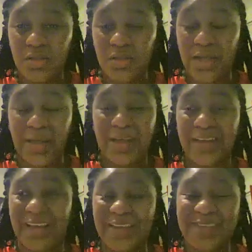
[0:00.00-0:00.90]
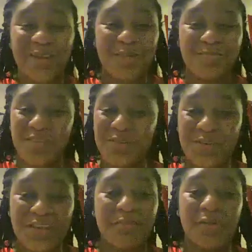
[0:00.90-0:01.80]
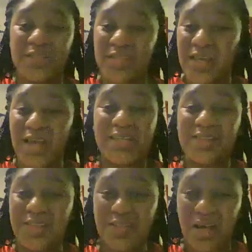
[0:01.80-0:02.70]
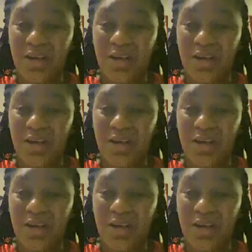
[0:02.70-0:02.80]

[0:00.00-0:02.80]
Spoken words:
I stopped midway, but I still